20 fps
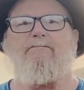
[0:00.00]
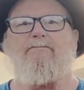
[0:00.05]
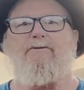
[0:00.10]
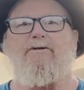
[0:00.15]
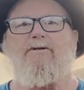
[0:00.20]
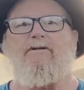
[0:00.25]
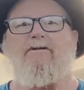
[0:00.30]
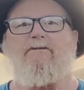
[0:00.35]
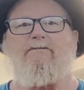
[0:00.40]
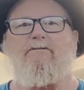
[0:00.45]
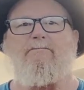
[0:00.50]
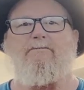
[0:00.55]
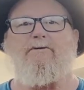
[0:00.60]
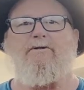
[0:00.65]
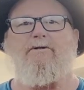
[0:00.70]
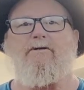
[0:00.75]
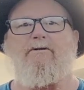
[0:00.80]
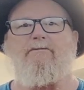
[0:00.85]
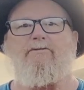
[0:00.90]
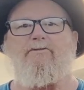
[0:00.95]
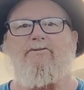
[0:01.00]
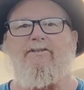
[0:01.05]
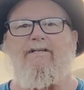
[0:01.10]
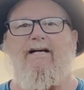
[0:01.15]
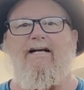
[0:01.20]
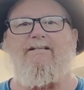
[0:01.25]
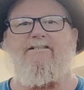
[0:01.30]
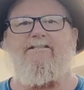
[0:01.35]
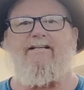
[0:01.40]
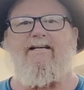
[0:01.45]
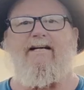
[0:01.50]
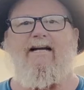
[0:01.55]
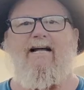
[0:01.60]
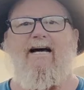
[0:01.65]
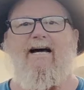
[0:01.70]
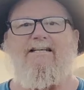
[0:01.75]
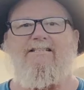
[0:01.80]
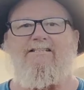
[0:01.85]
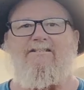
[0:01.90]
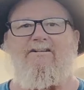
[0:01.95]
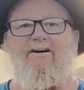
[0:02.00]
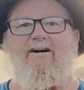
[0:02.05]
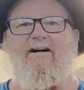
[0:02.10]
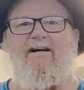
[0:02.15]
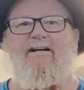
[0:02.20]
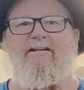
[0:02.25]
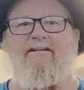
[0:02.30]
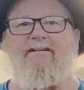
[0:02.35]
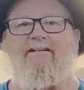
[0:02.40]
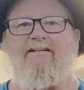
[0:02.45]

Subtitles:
beautiful, beautiful sunset last night.